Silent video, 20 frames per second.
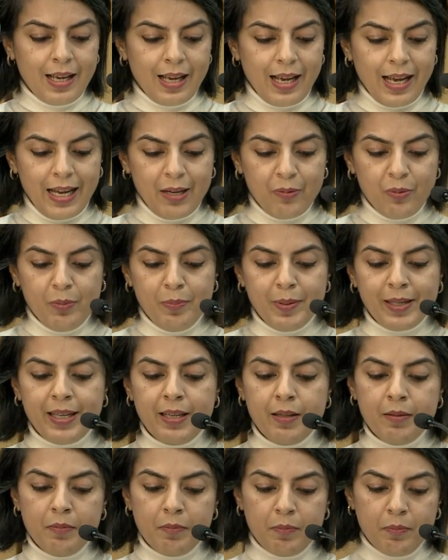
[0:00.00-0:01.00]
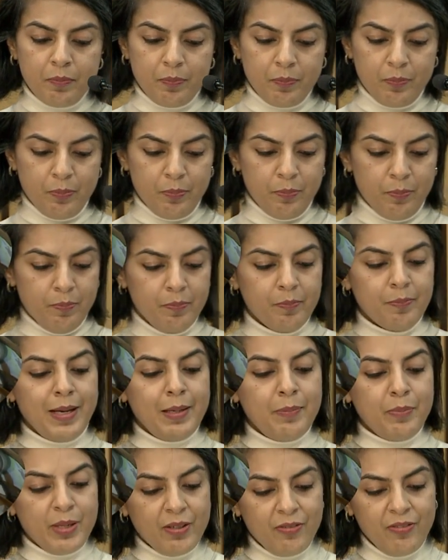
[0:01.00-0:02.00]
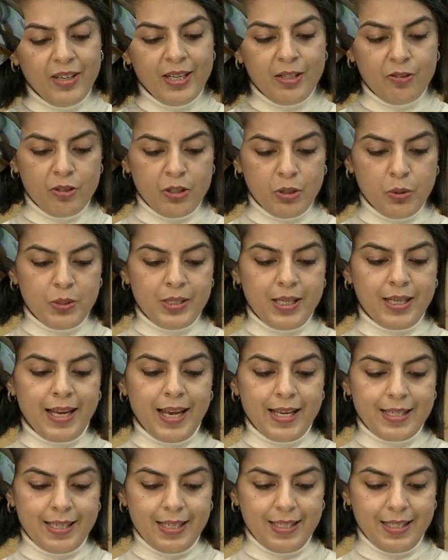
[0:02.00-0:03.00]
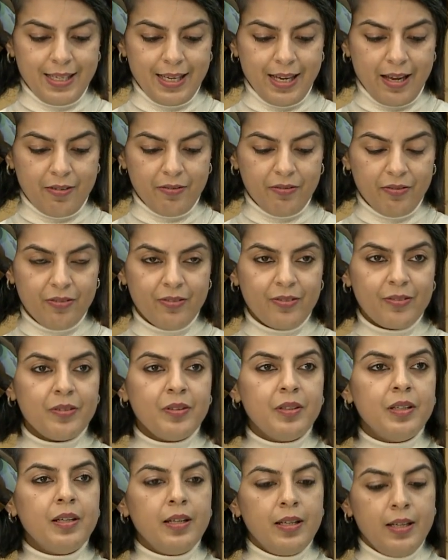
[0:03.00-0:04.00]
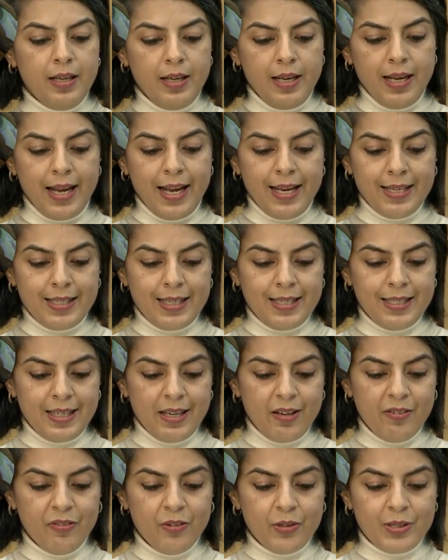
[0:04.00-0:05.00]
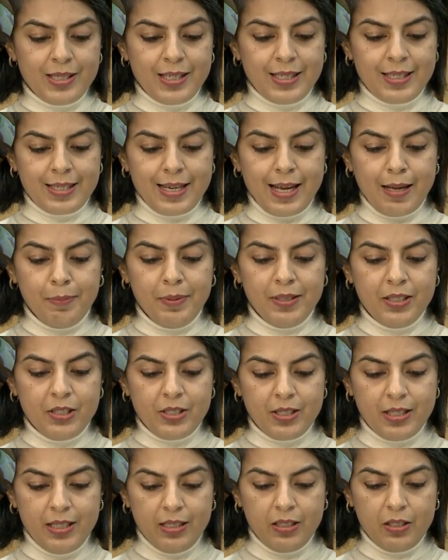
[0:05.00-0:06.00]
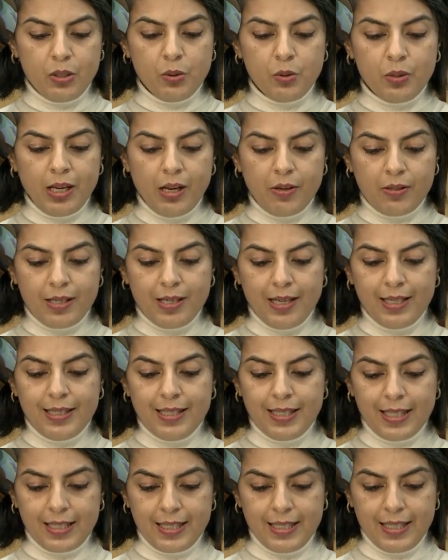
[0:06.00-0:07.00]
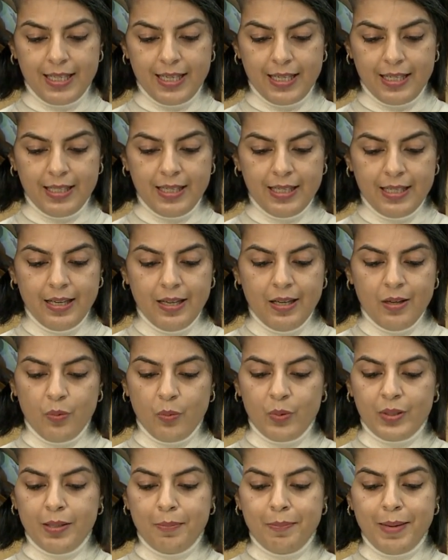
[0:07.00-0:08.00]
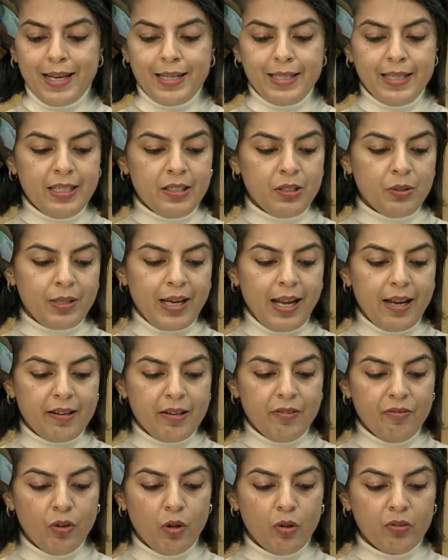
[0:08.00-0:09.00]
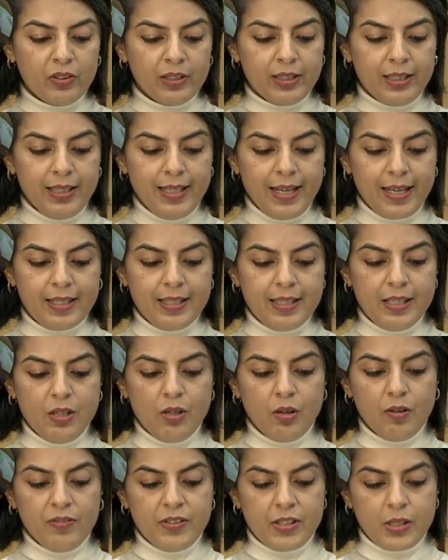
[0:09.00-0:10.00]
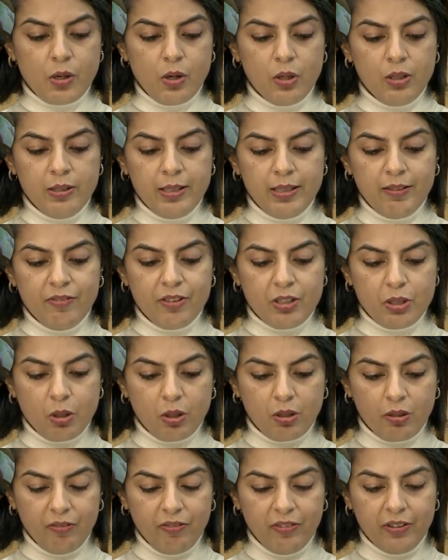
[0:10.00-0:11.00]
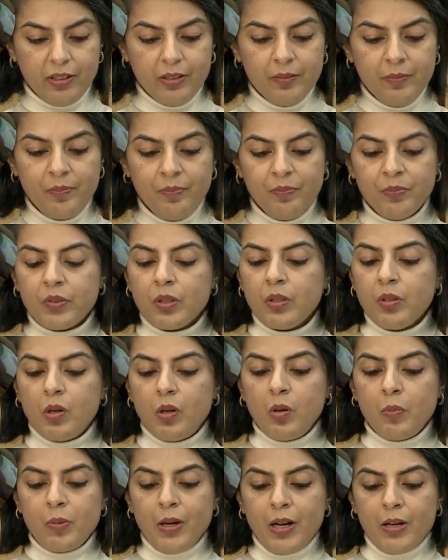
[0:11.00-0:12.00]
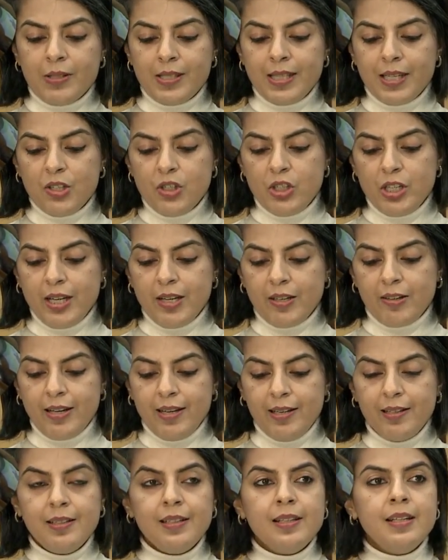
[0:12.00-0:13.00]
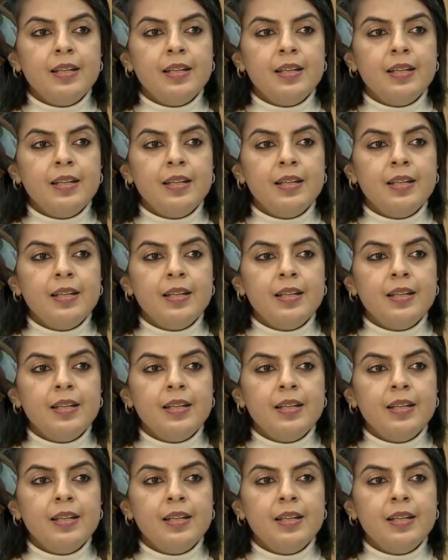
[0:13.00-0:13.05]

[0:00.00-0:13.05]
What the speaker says: I will begin by briefly introducing SSAF. SSAF was established in 2016 with the mandate to carry forward the legacy of scholar and photographer Umrao Singh Sher-Gil,